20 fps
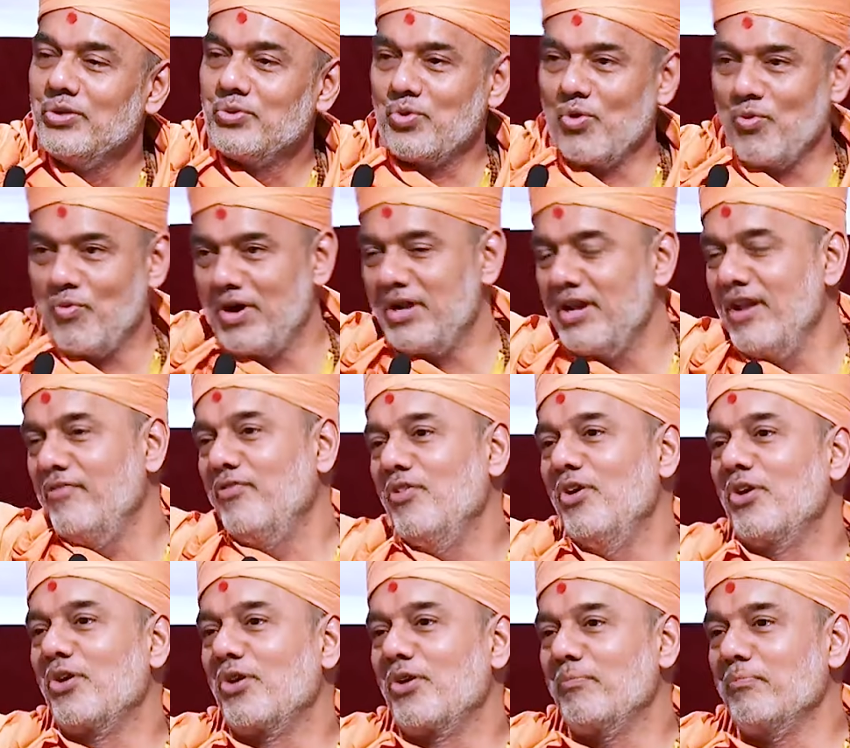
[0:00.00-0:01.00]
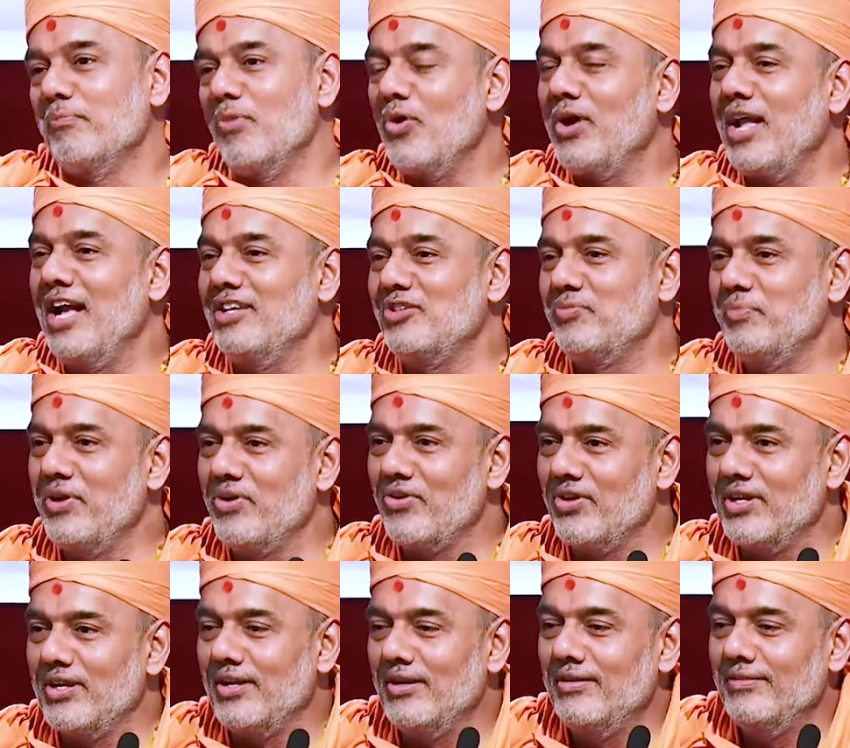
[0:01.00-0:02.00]
So, wonderful book has been
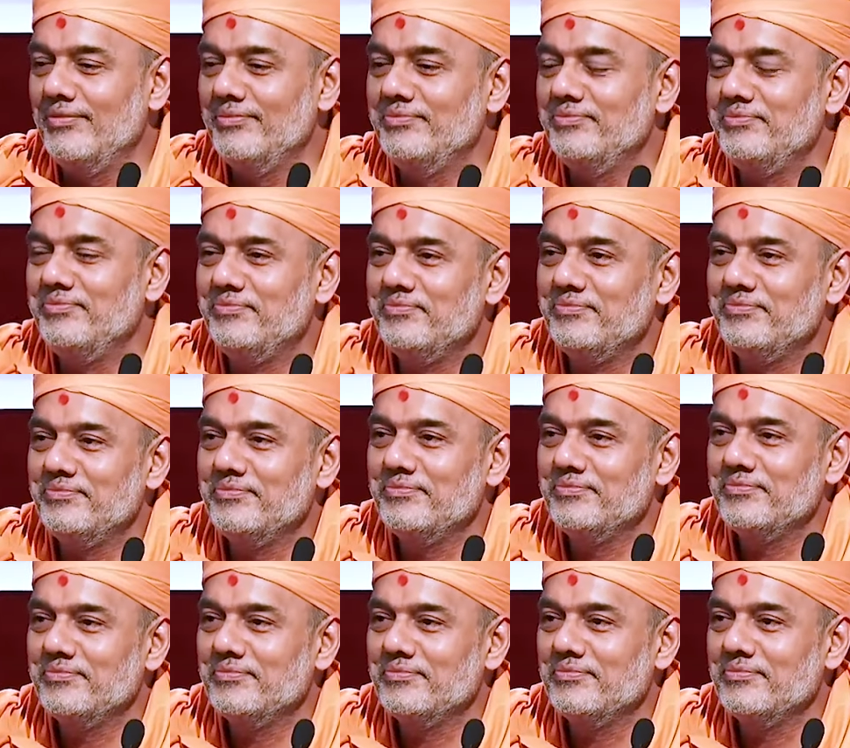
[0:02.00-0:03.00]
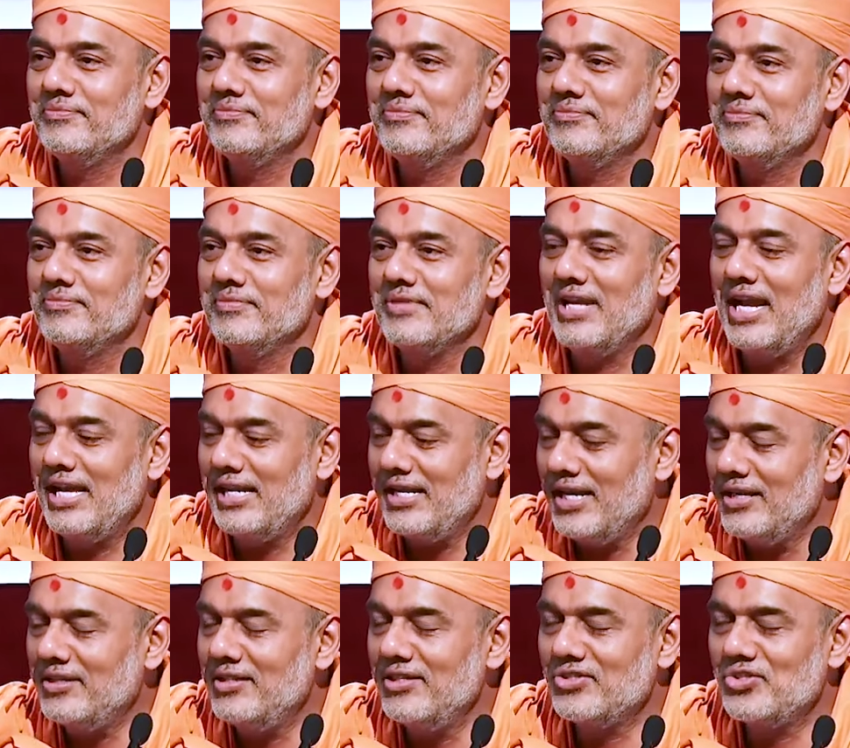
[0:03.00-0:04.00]
written. I
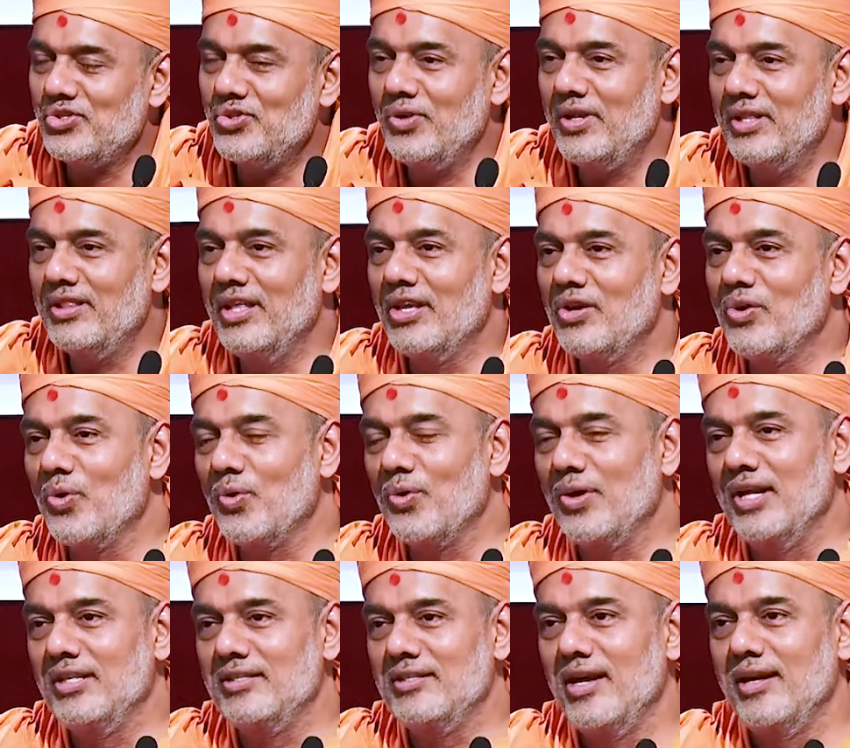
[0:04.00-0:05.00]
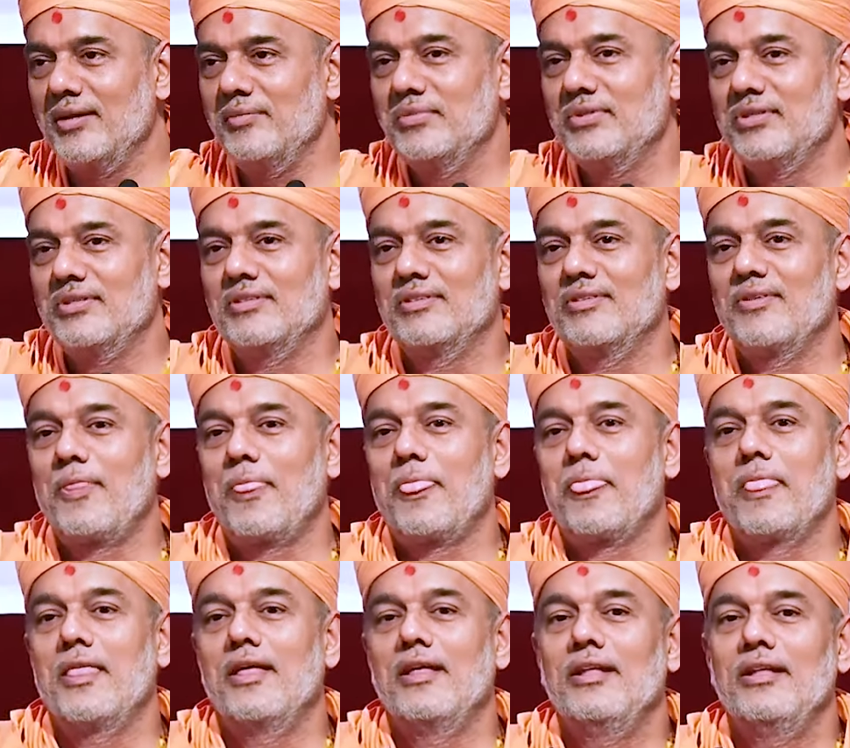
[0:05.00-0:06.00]
read this during the corona times.
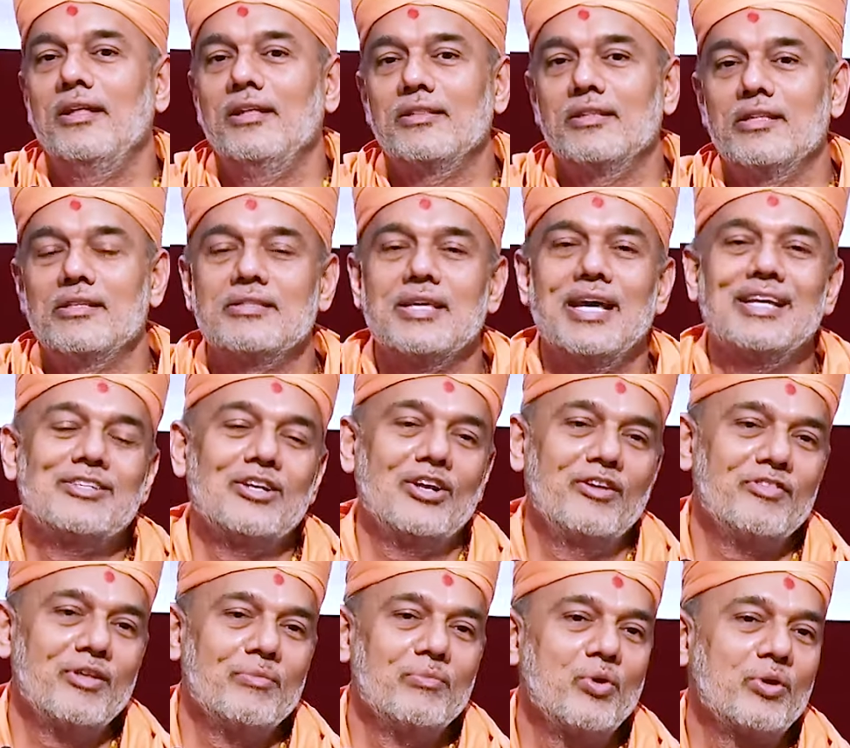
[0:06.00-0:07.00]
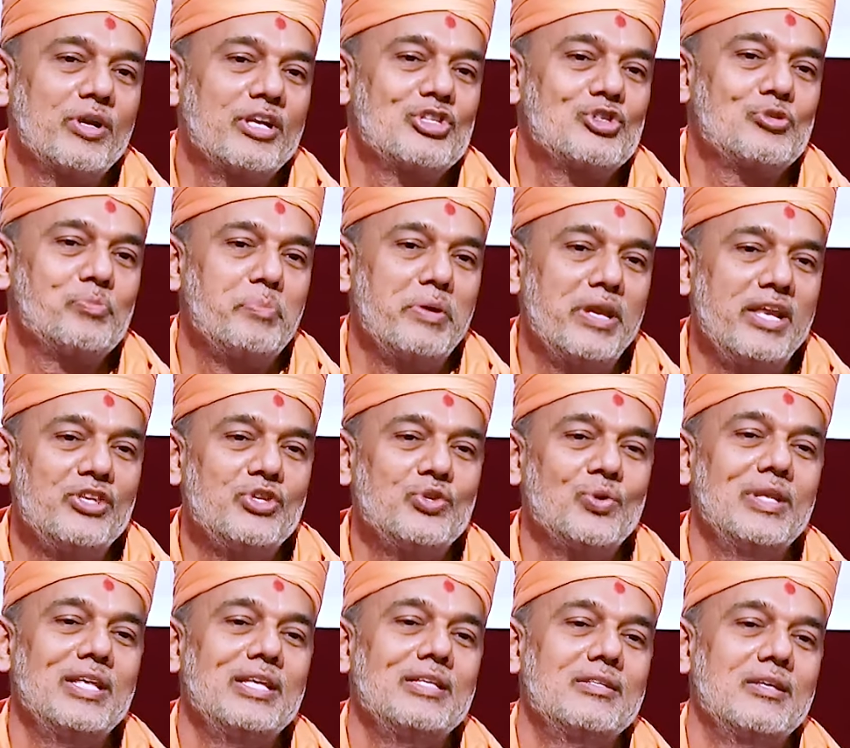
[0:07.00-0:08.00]
The title of the book is
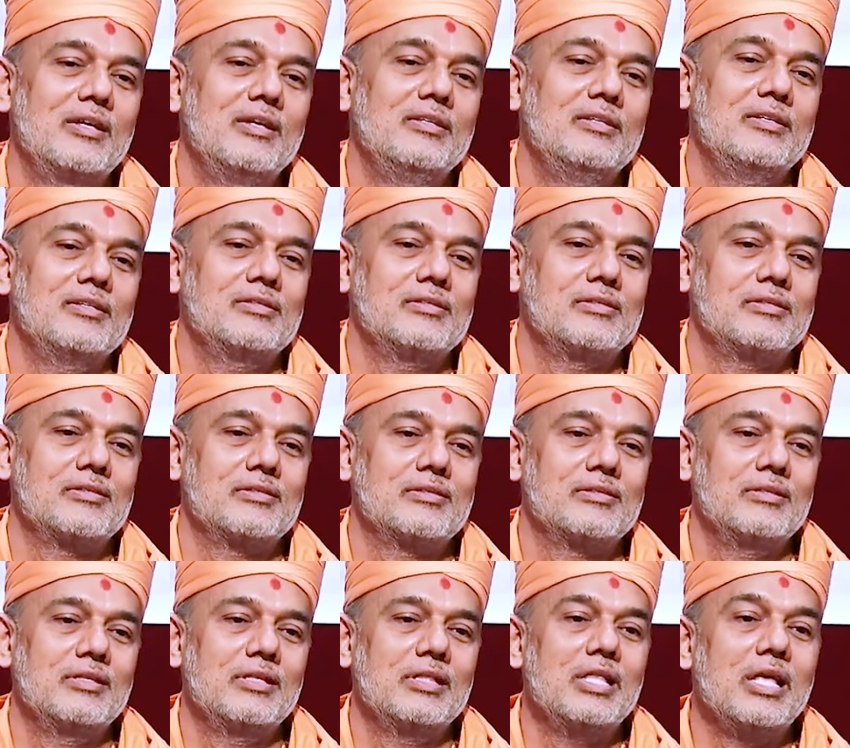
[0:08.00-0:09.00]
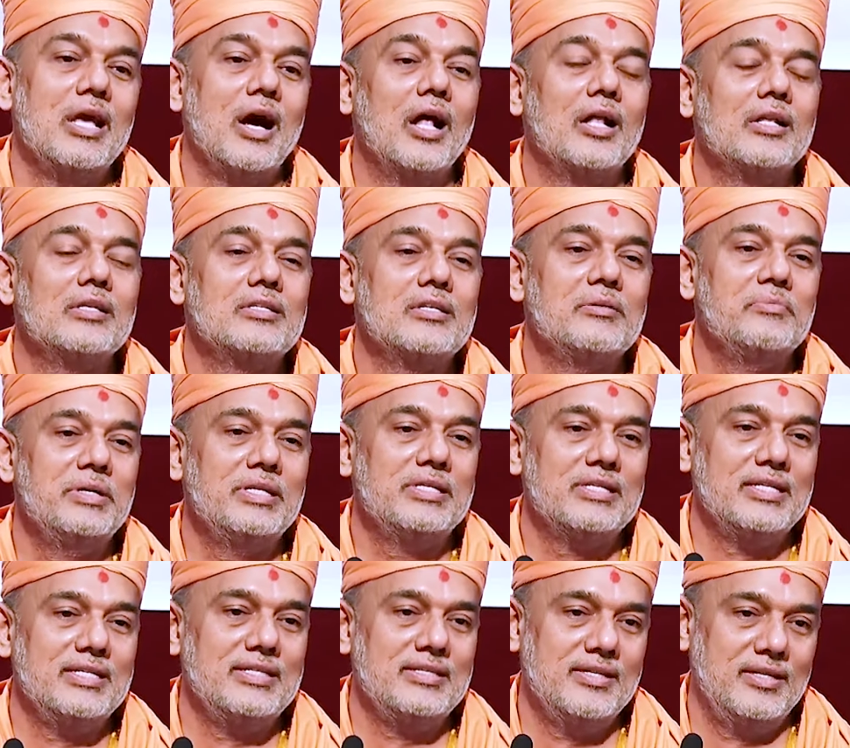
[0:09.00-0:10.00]
Spiritual Intelligence, The
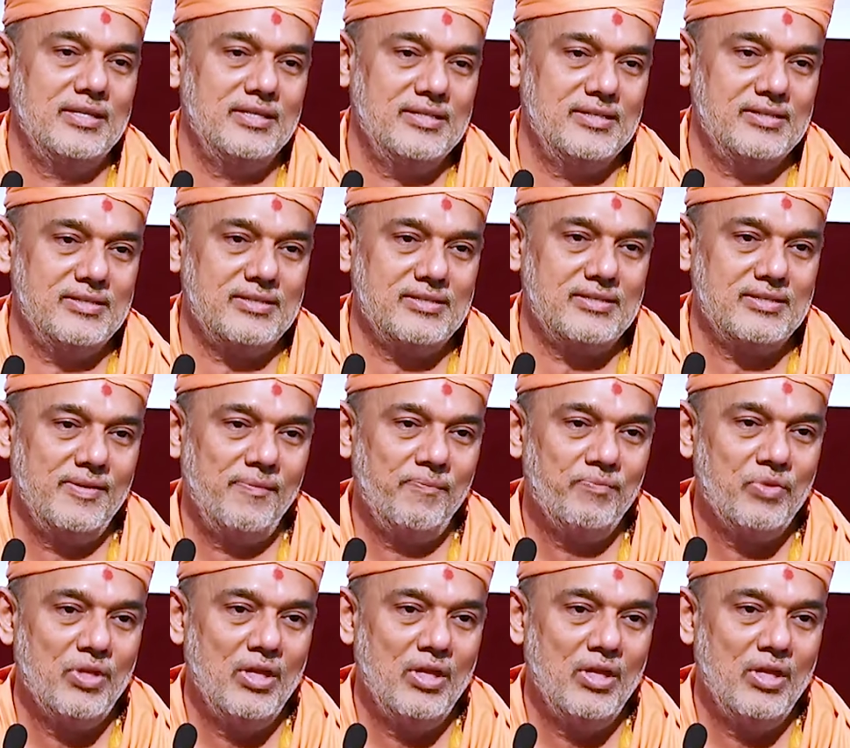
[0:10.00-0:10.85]
Ultimate Intelligence